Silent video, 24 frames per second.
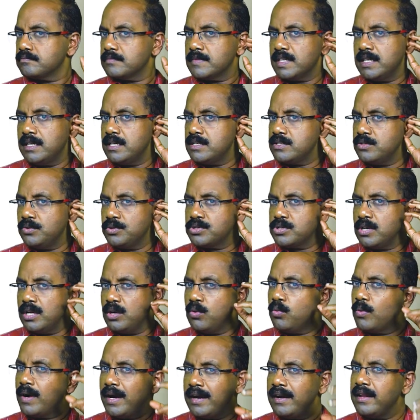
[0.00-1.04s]
it is usually
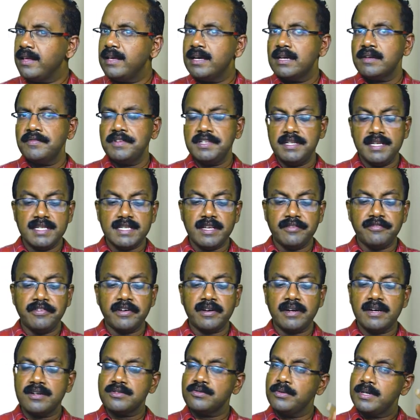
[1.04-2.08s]
one ear which is
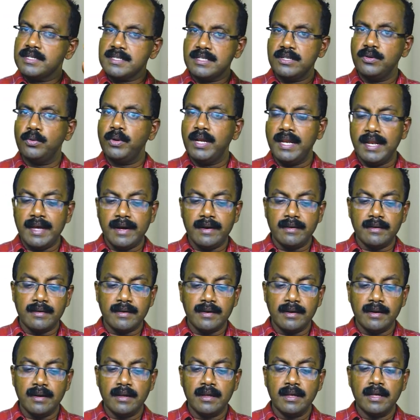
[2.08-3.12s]
affected, so it's
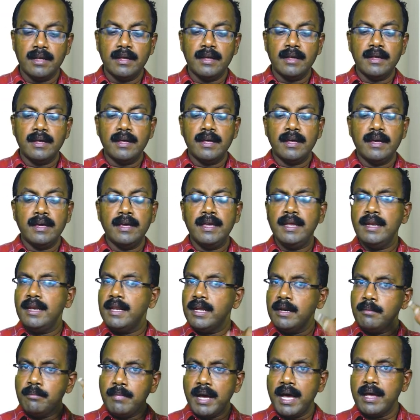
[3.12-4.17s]
unilateral.
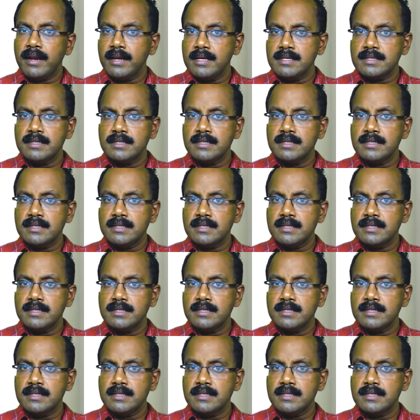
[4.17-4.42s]
Guillain-Barré